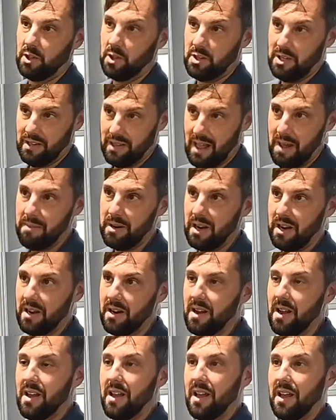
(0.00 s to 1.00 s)
or
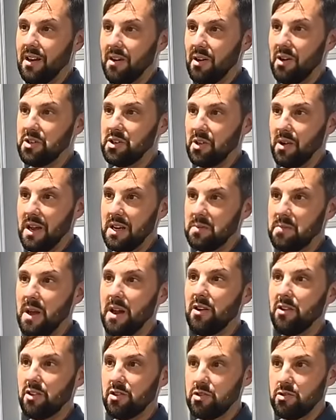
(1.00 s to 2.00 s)
delaminate. And it also has
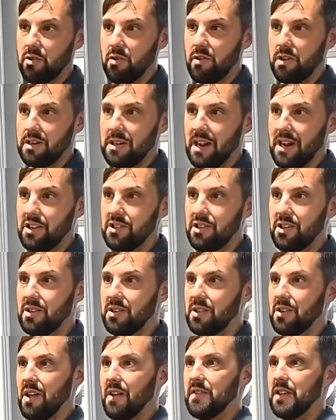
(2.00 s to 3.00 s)
better screw retention.
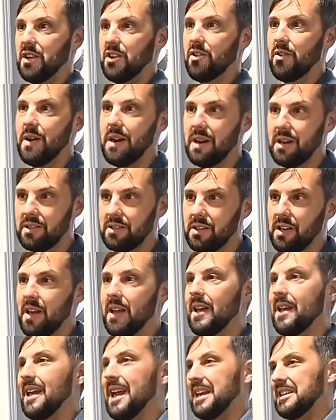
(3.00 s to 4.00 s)
You don't have the creaks.
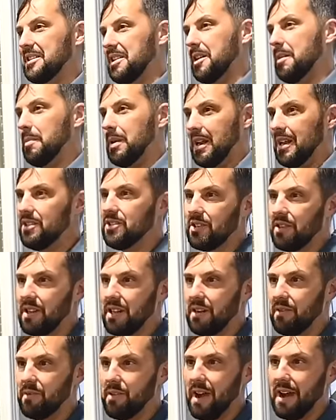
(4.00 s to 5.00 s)
Has a little bit
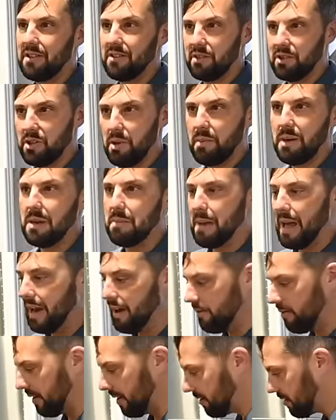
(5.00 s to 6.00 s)
insulating factor. So many
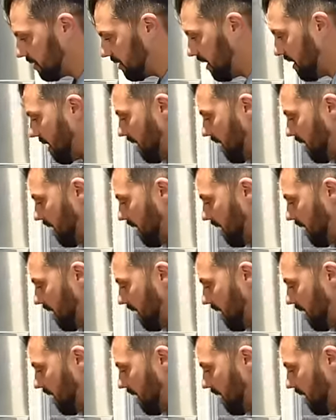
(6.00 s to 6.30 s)
benefits.